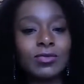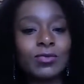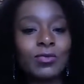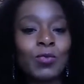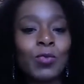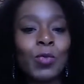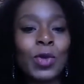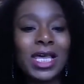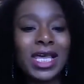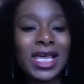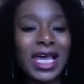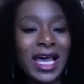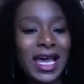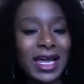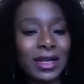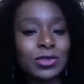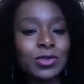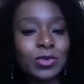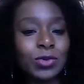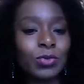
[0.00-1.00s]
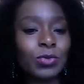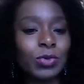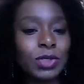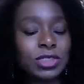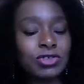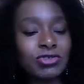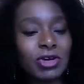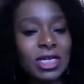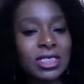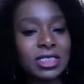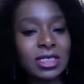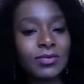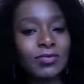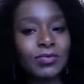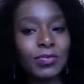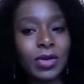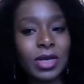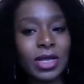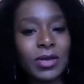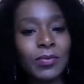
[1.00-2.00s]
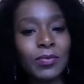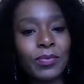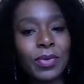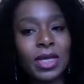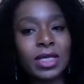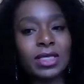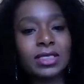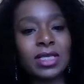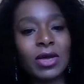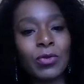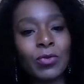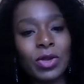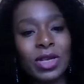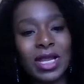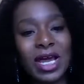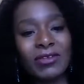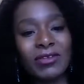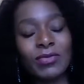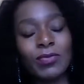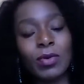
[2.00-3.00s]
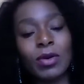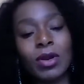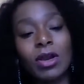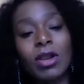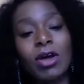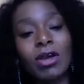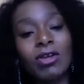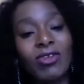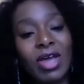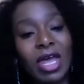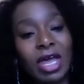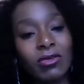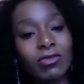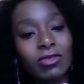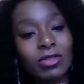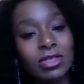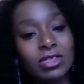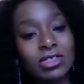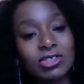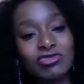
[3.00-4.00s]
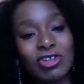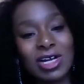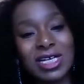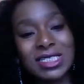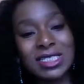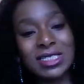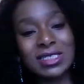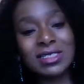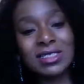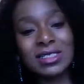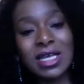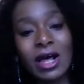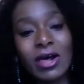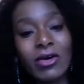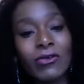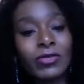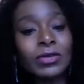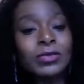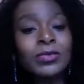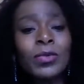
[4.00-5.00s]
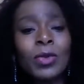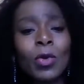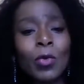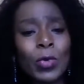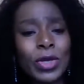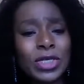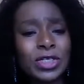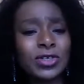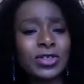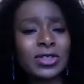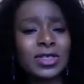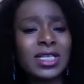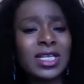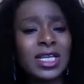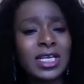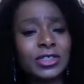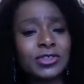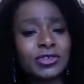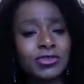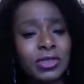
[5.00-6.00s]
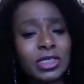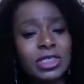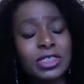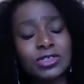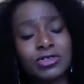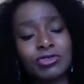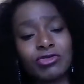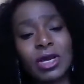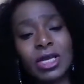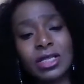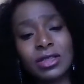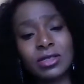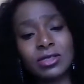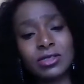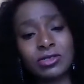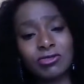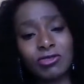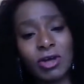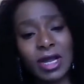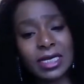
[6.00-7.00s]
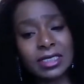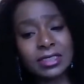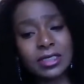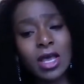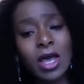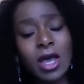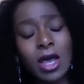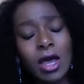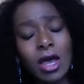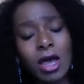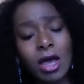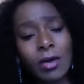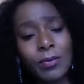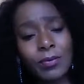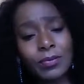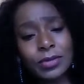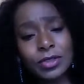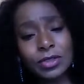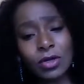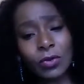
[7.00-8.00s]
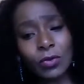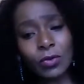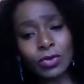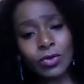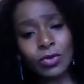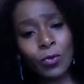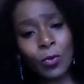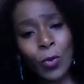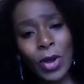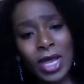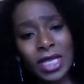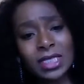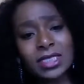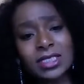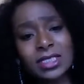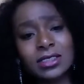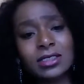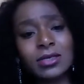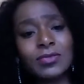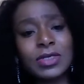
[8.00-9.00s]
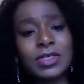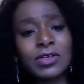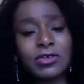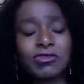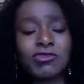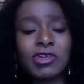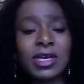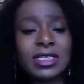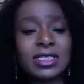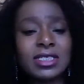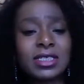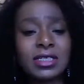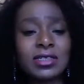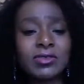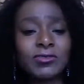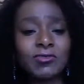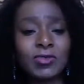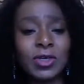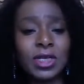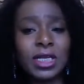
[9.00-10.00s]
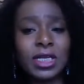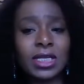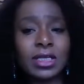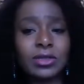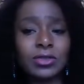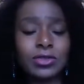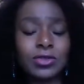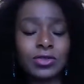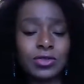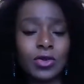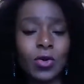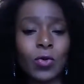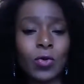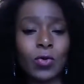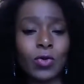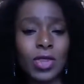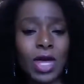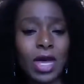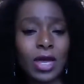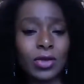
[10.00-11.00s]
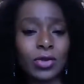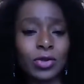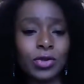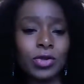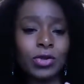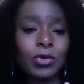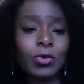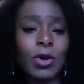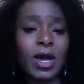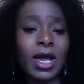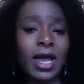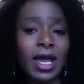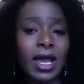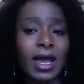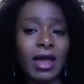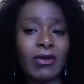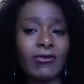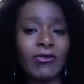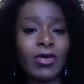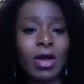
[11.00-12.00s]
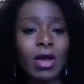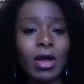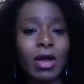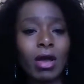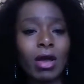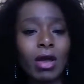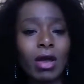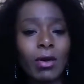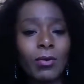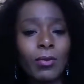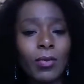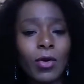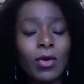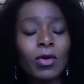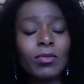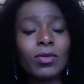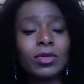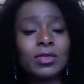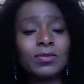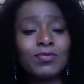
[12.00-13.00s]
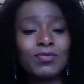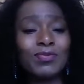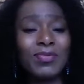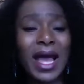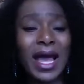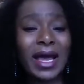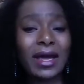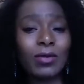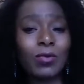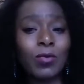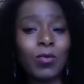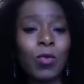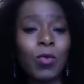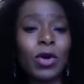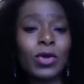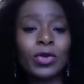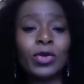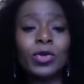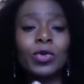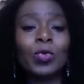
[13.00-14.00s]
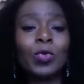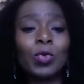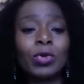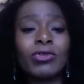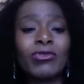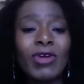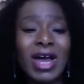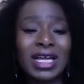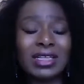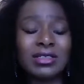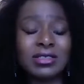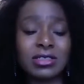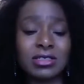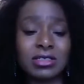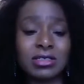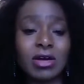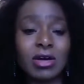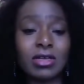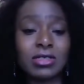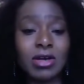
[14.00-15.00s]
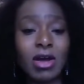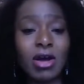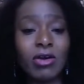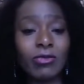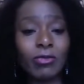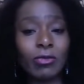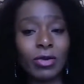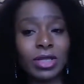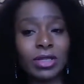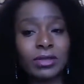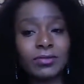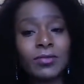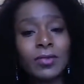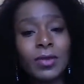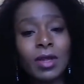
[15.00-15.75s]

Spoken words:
we can do it with stranding, but it means that we'd have to put a lot of hair on the strand itself, which could literally strain the strand. So the way the system is created is really so that you have almost back what you would have had to start off with.